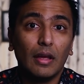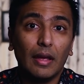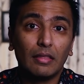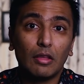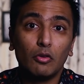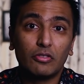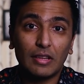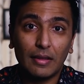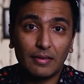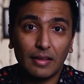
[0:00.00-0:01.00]
And those
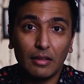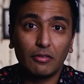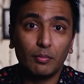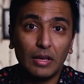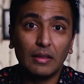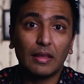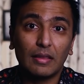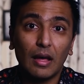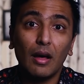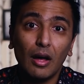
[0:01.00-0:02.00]
dead cells mean
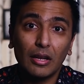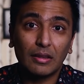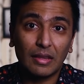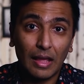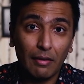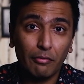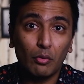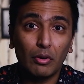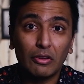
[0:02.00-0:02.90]
that the heart, therefore,